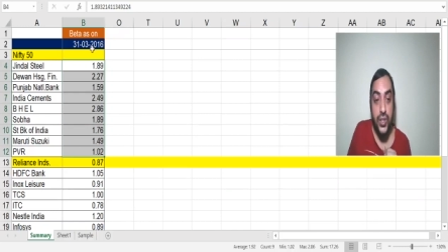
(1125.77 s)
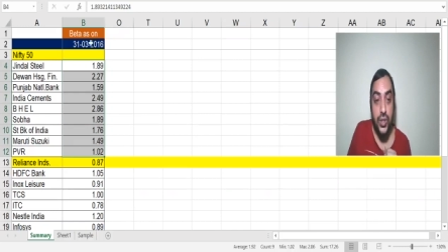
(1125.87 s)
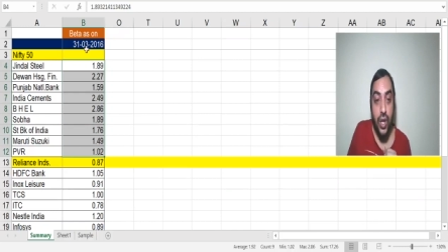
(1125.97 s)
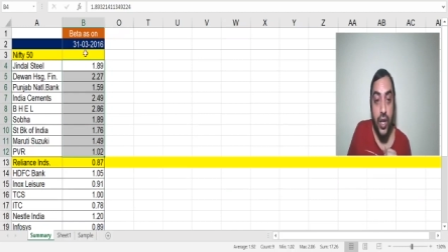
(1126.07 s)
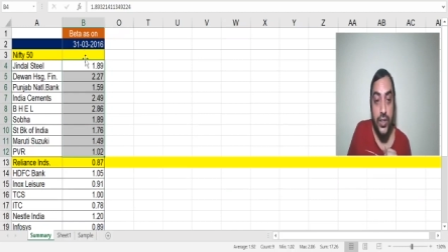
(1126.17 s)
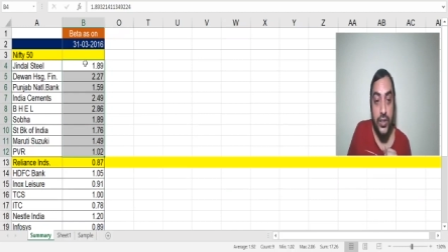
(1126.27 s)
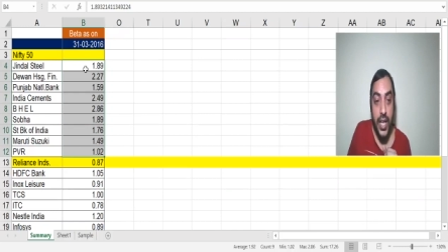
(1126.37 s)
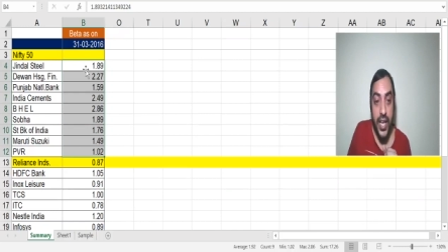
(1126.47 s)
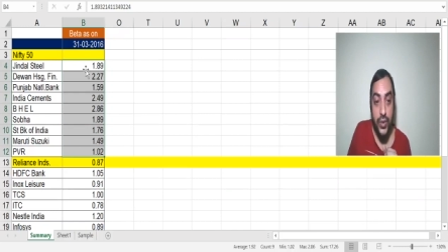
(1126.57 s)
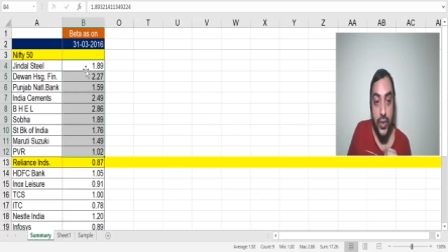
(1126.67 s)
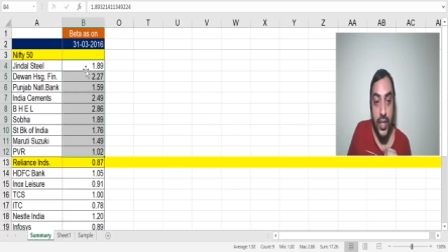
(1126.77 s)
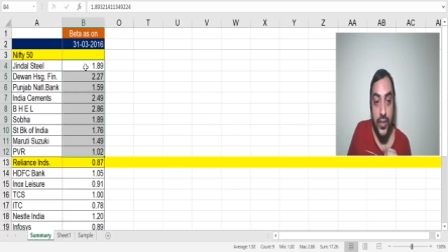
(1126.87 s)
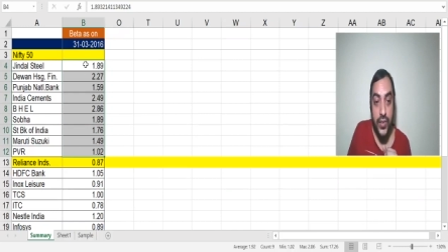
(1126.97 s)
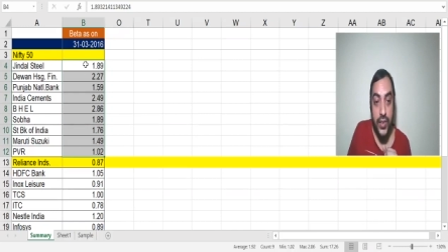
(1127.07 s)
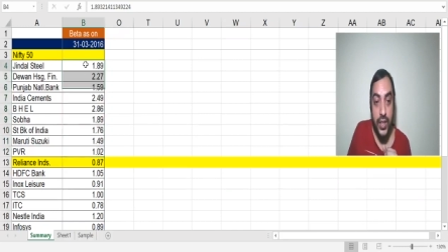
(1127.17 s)
stocks, as you can
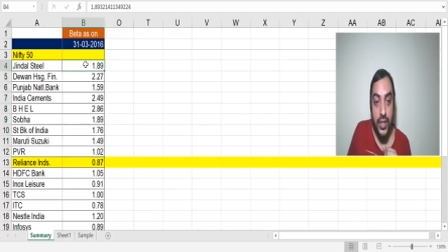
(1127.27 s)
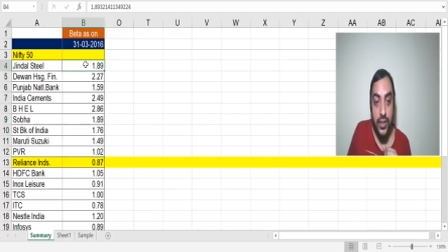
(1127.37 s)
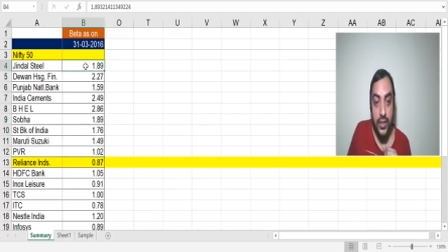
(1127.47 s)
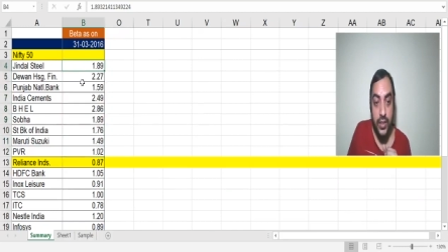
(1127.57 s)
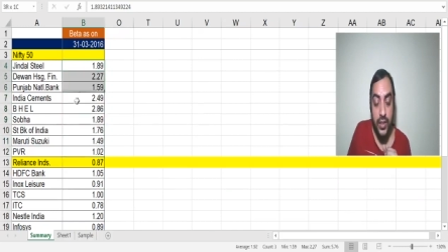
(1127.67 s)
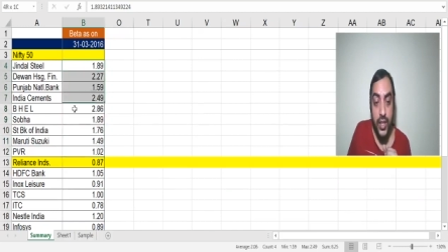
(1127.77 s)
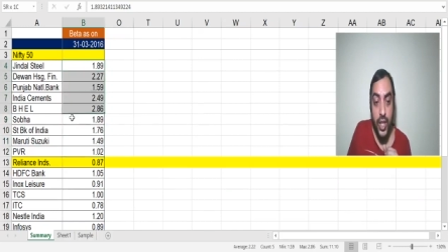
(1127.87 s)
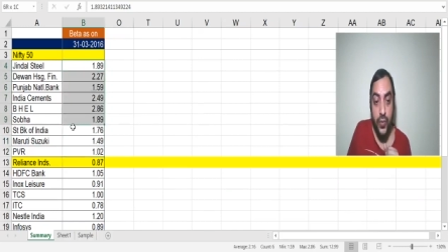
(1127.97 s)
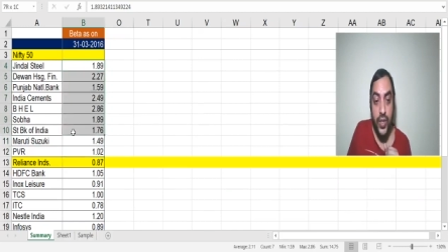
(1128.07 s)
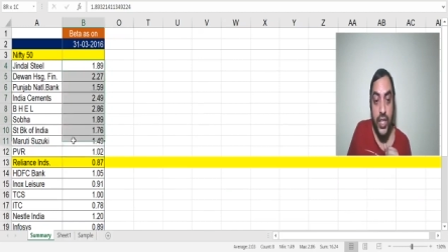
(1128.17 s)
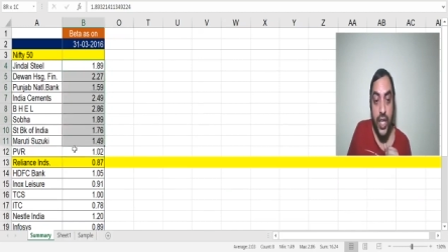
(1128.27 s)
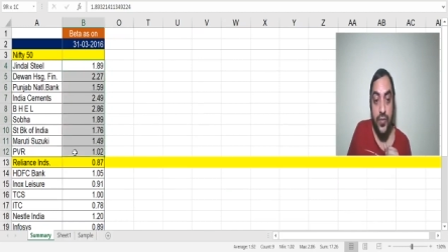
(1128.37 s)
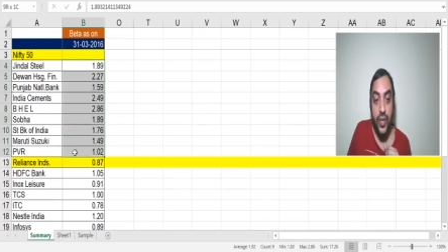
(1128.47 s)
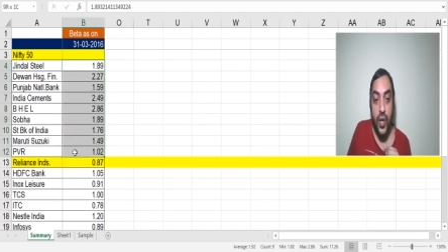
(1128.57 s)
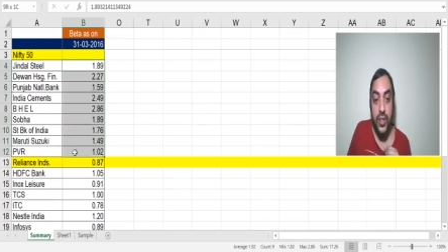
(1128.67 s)
see here, which
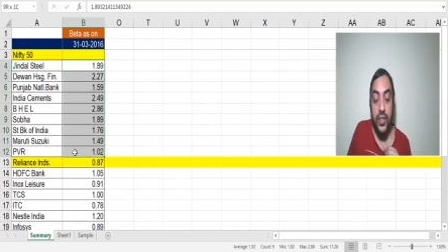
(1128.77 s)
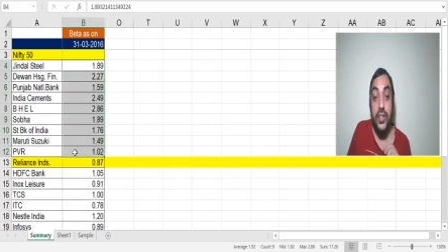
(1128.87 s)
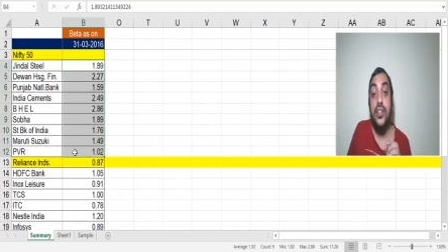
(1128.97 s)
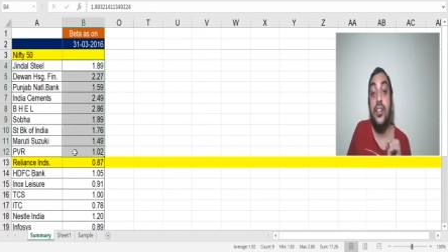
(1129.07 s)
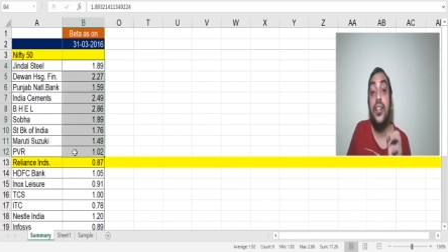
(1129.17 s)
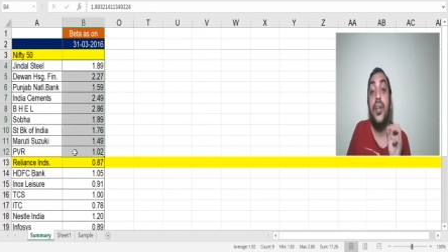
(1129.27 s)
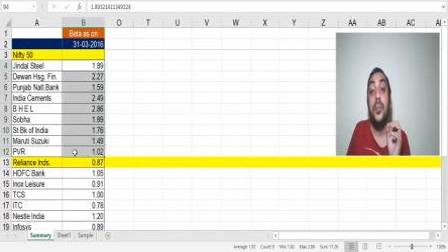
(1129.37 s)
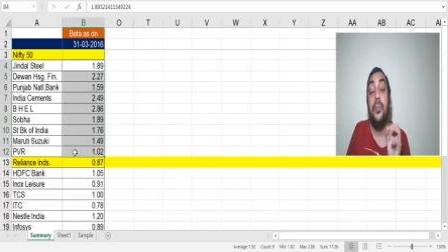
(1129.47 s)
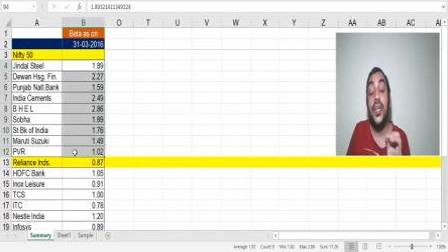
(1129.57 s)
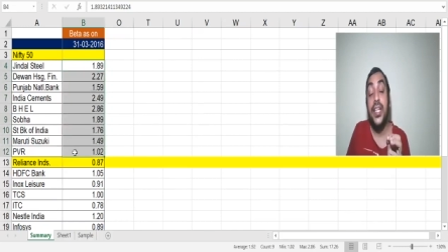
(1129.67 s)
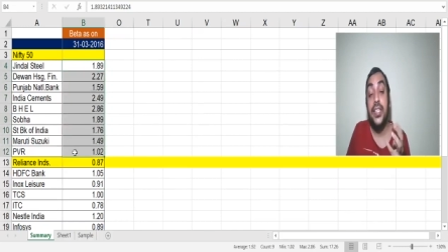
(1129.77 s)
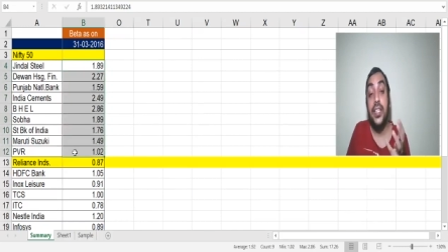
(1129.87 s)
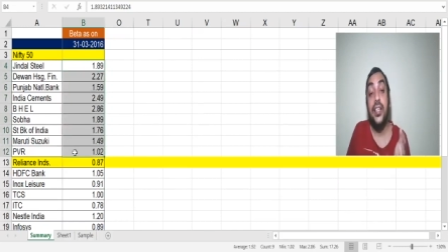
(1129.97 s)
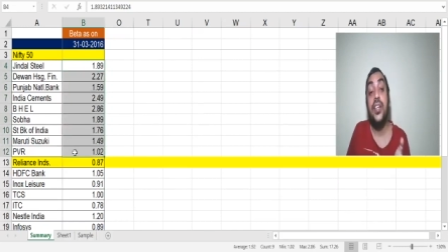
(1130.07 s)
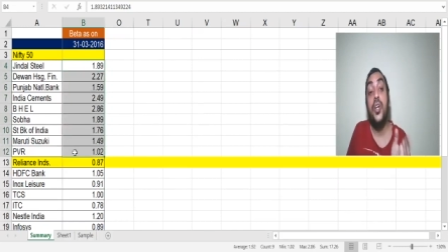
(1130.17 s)
have got the
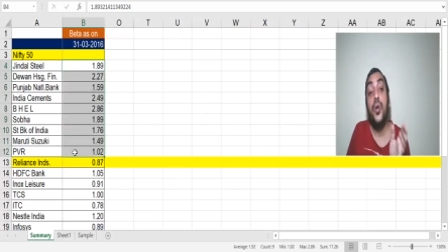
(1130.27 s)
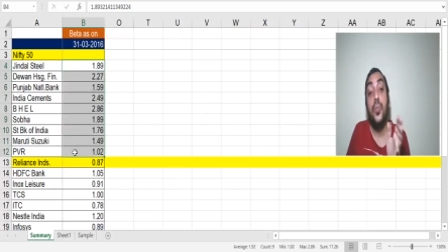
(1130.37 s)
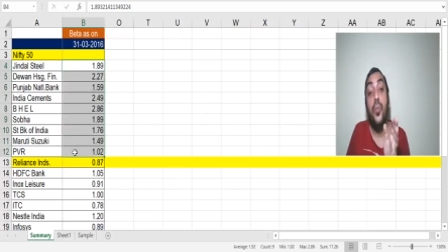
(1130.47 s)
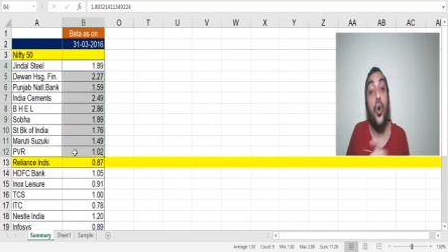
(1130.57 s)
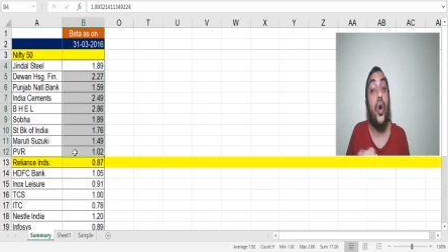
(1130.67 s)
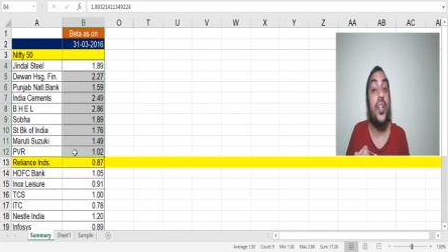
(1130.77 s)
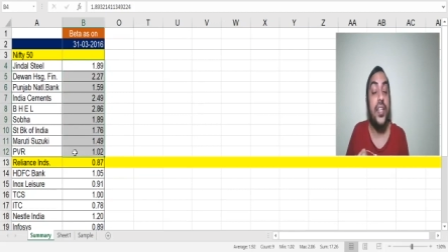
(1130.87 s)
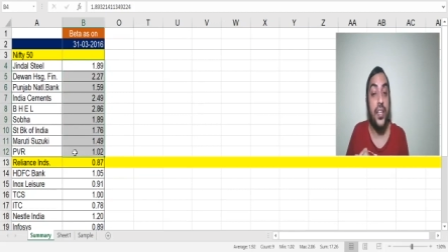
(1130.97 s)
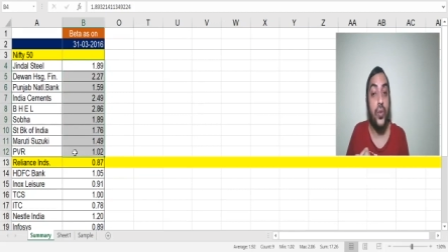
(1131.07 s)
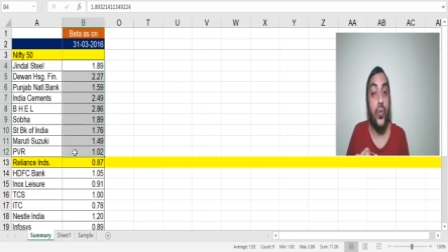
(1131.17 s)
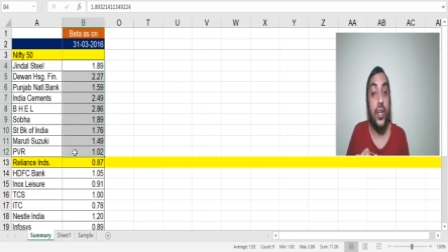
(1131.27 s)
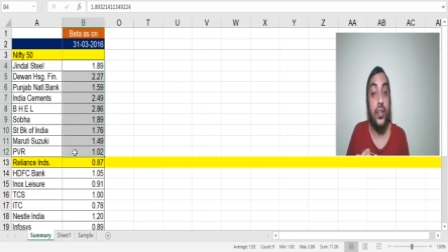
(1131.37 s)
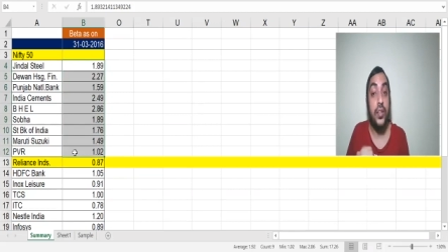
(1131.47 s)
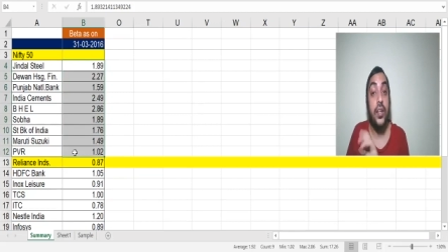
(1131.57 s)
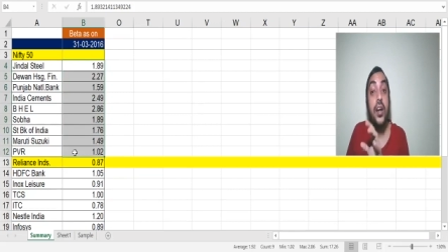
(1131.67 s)
beta more than
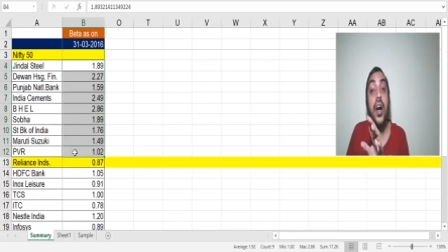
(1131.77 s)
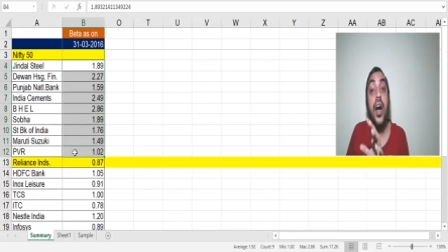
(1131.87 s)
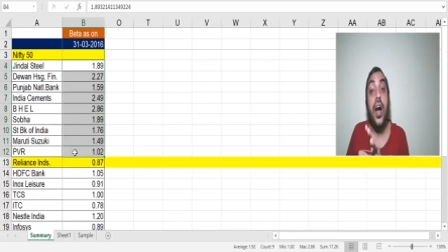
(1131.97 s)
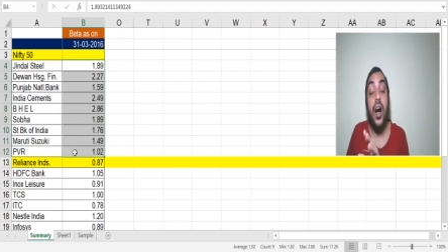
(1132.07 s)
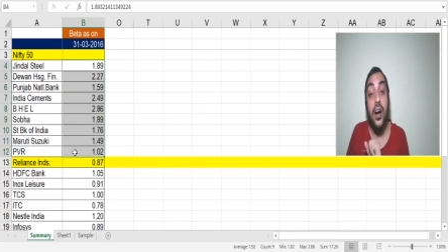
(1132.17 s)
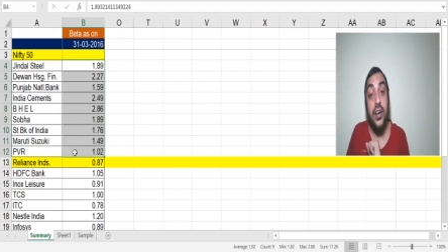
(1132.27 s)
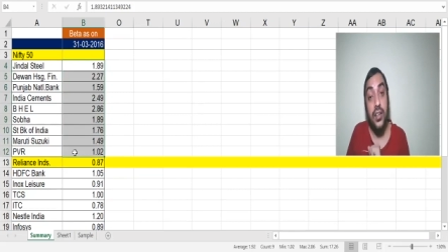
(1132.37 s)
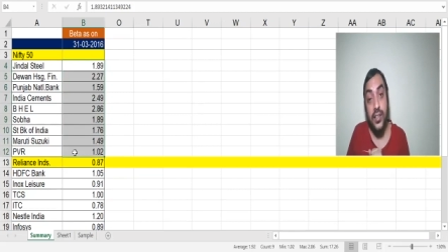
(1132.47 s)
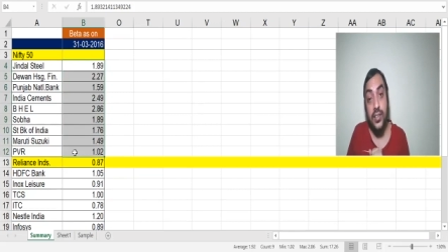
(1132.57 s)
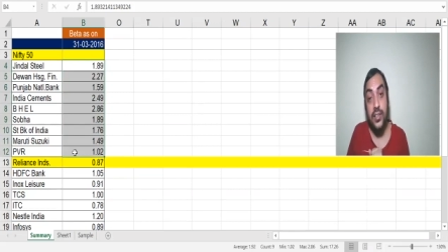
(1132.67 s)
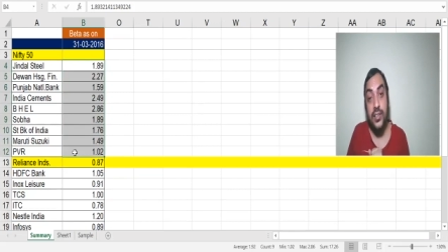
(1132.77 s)
1, are